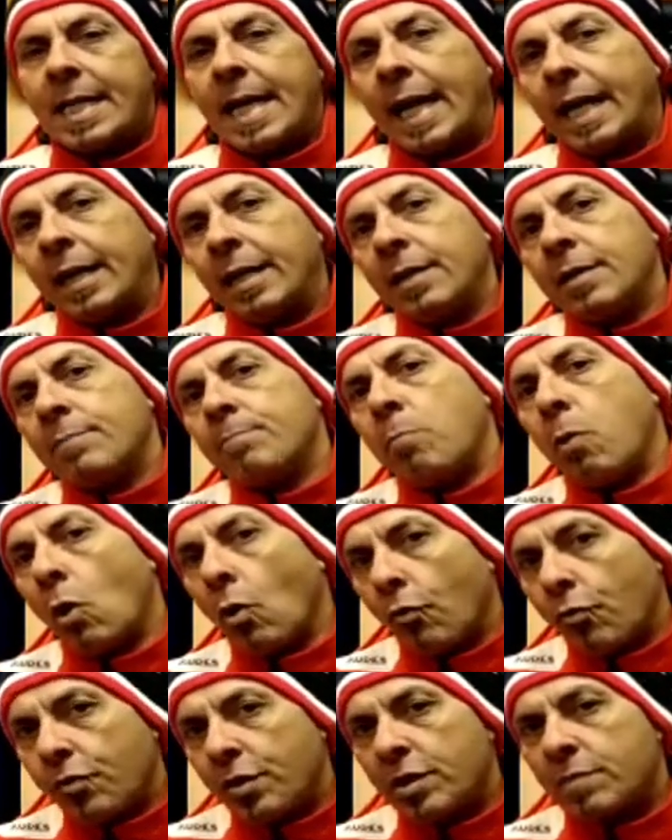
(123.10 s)
and
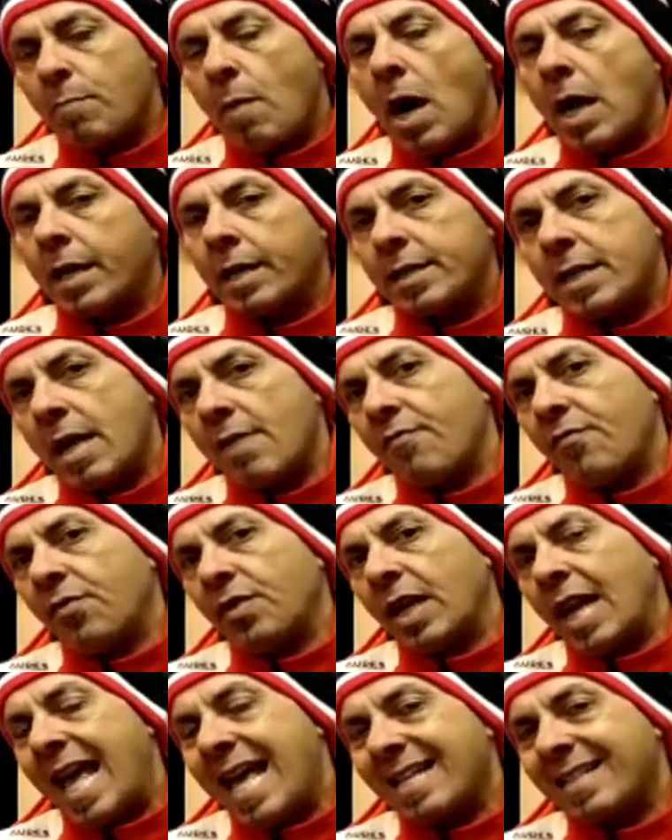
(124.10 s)
both his bikes have
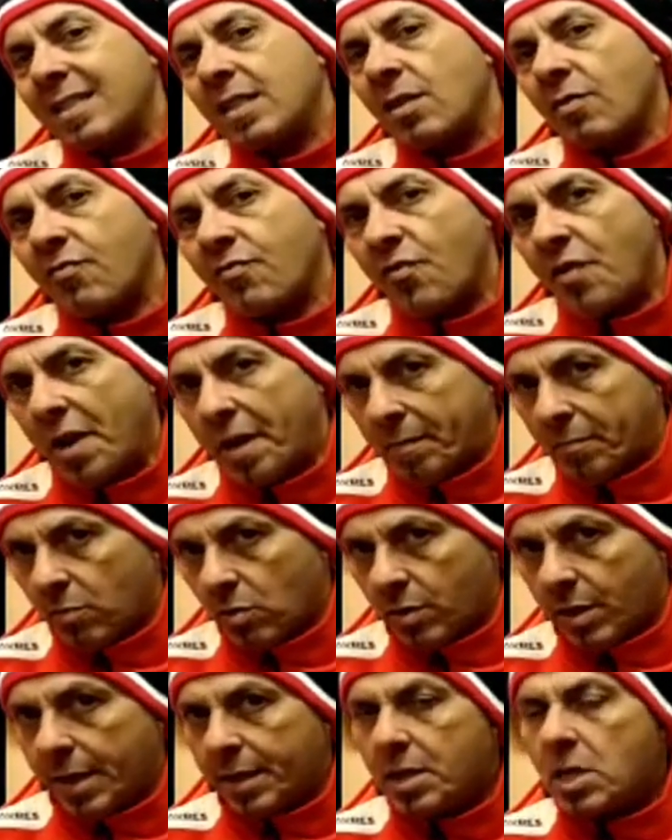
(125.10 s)
last year frame,
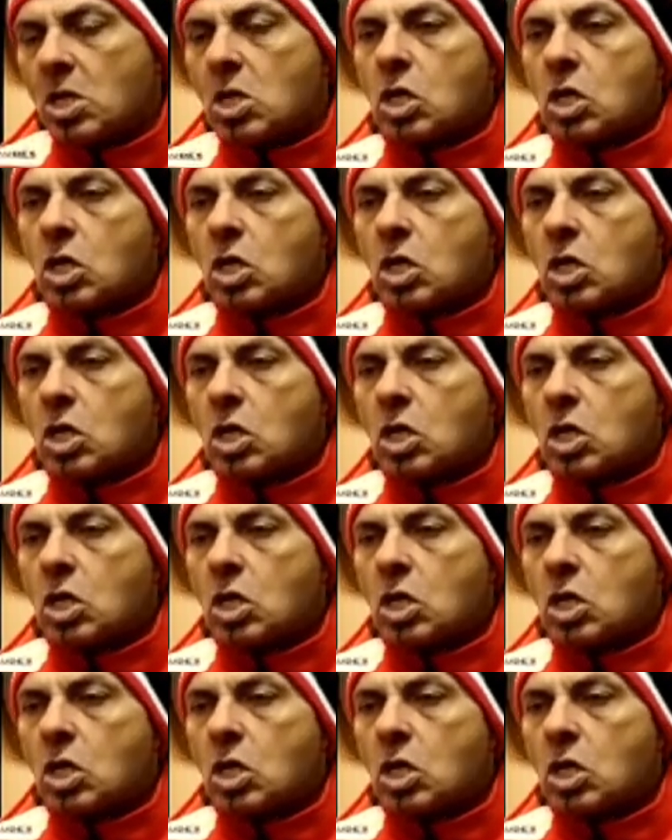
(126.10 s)
okay,